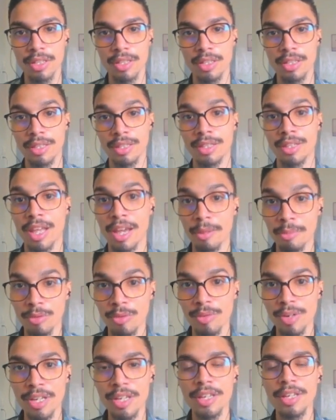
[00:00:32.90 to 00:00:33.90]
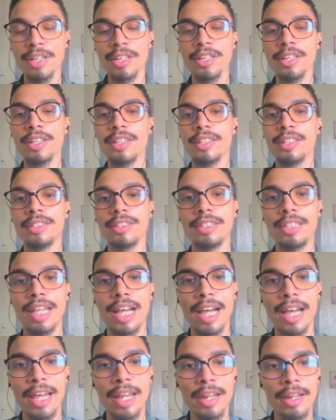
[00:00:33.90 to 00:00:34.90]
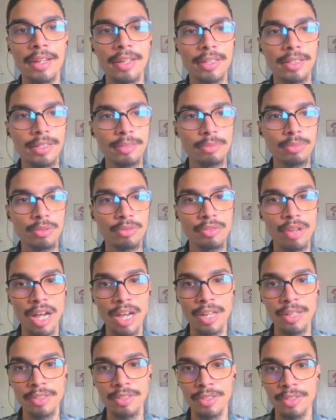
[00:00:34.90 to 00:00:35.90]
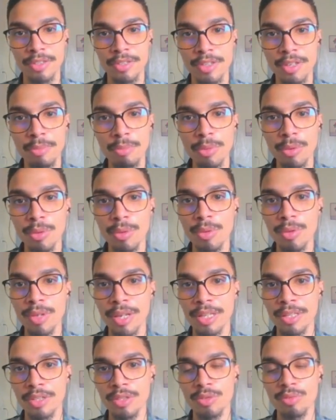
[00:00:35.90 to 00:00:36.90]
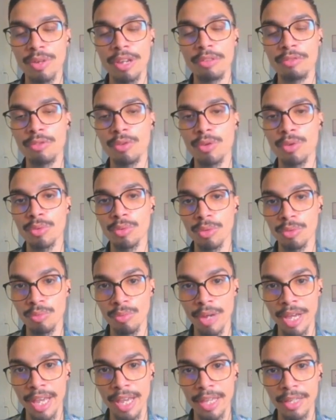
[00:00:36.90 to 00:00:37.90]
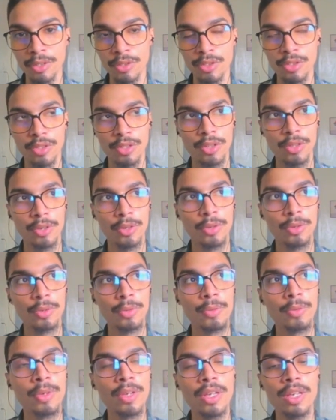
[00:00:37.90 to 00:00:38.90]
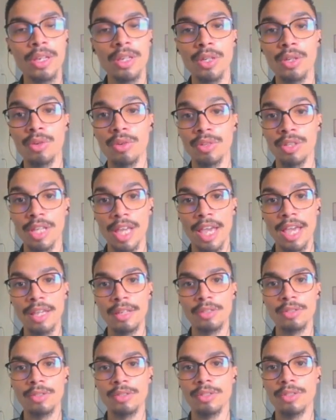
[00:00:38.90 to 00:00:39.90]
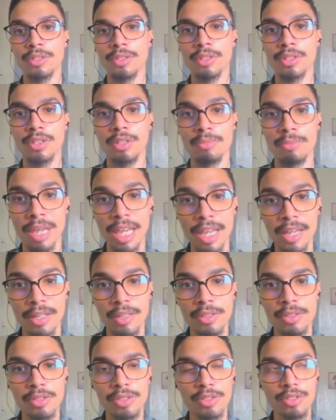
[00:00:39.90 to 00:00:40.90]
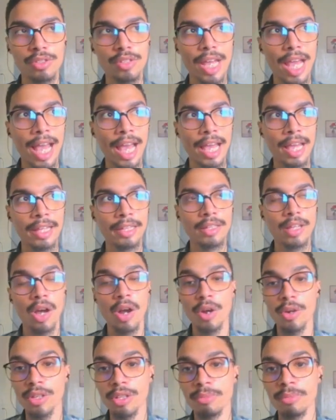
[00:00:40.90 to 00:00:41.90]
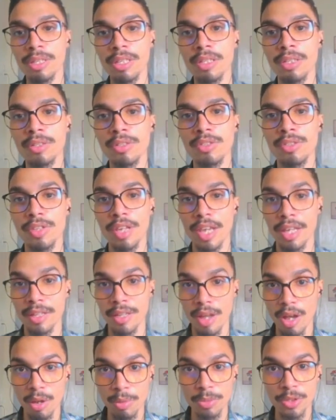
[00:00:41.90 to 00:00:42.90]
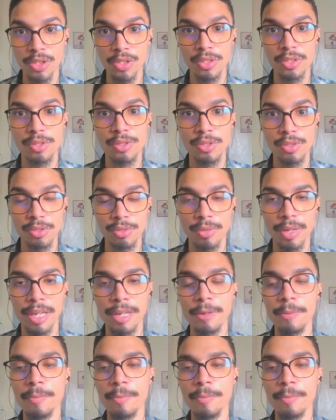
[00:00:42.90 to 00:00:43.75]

library that provides a simple and straightforward way to create commands, add arguments, and options to it.